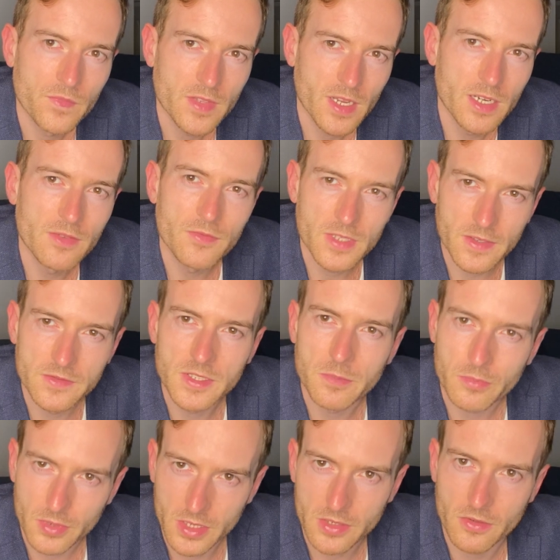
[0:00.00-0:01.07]
kind of give some
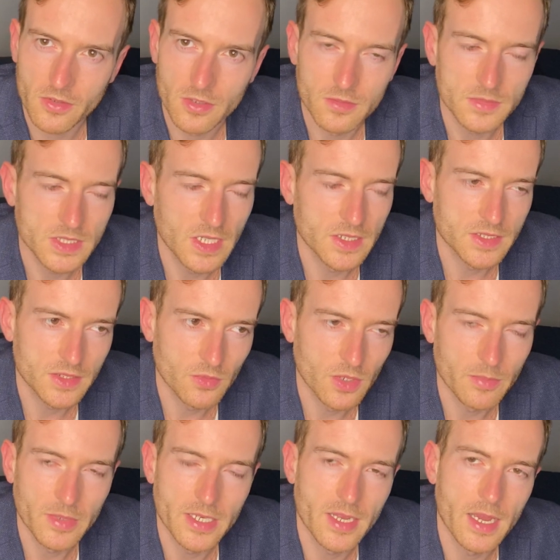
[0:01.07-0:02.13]
breadcrumbs as to
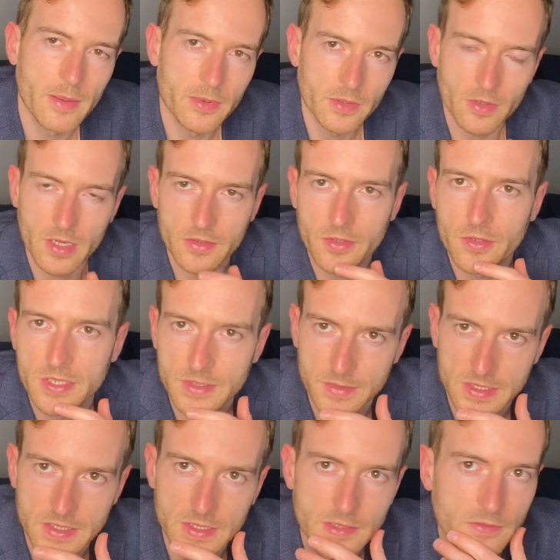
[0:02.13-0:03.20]
what might happen around
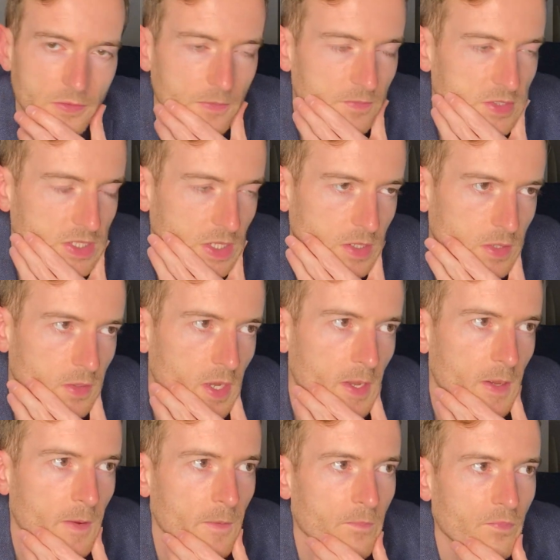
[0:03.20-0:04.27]
Christmas Eve. So
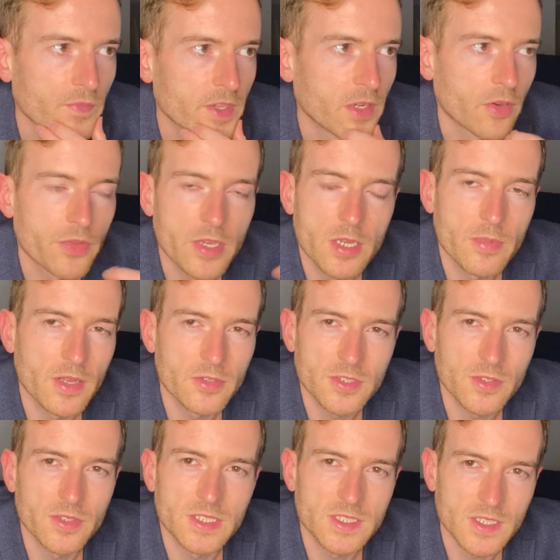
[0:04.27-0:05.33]
you know, think about there's
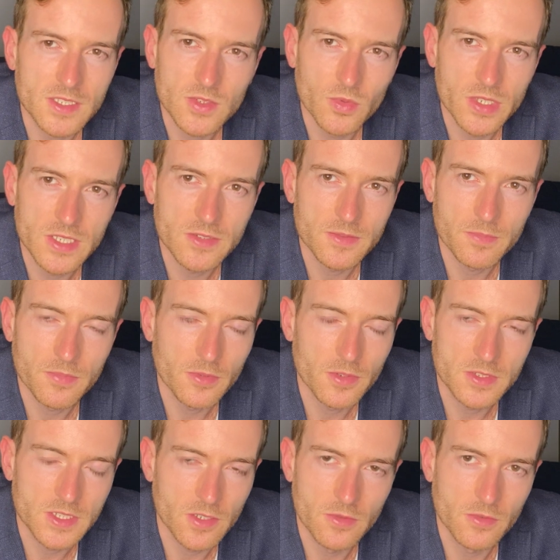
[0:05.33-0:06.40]
only six weeks or
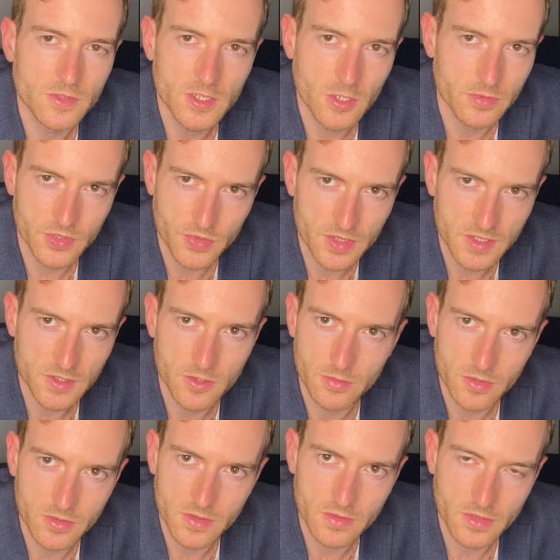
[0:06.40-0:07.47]
some so between this new
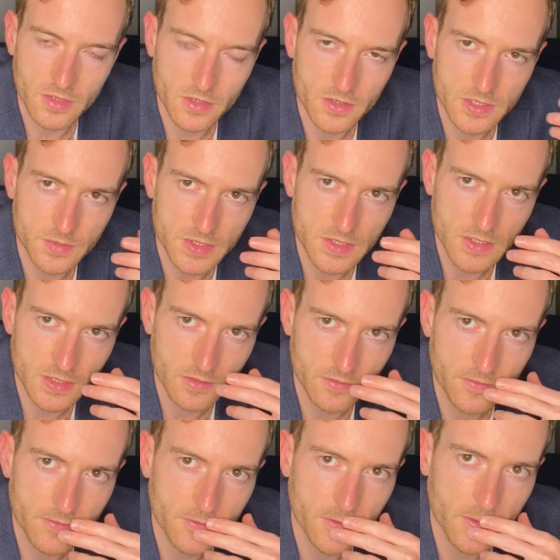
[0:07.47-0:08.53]
moon and, and Christmas Eve,
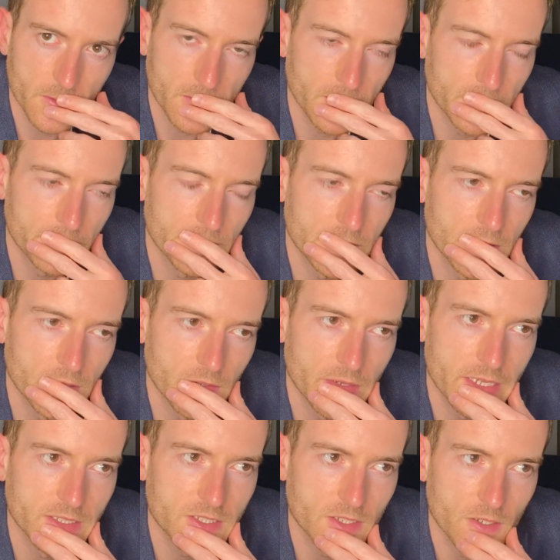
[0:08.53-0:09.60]
uh, you know,
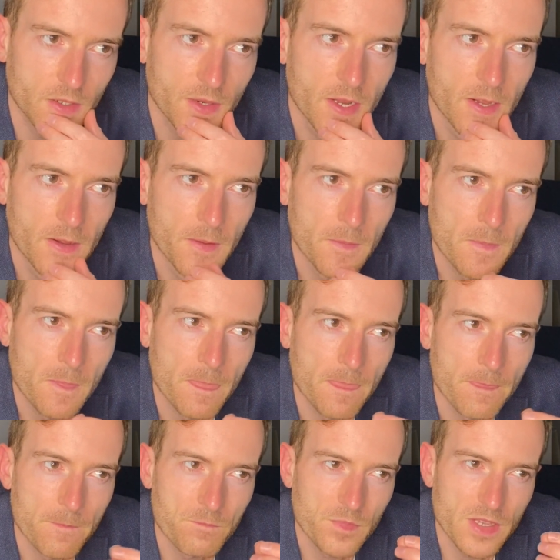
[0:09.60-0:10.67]
and so
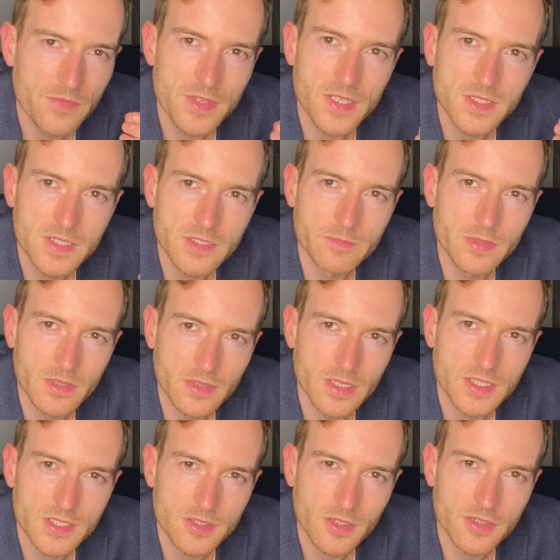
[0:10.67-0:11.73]
if the instability
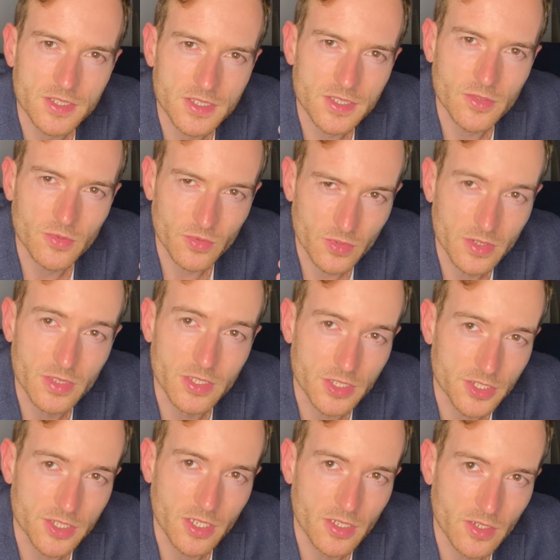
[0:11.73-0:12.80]
starts to really
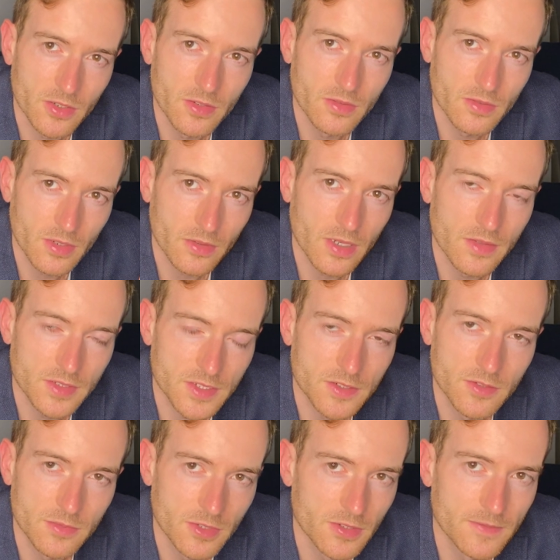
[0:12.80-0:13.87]
show around this
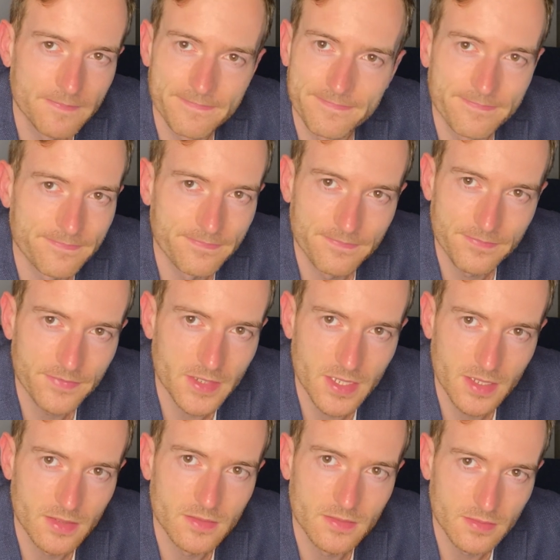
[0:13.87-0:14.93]
new moon, then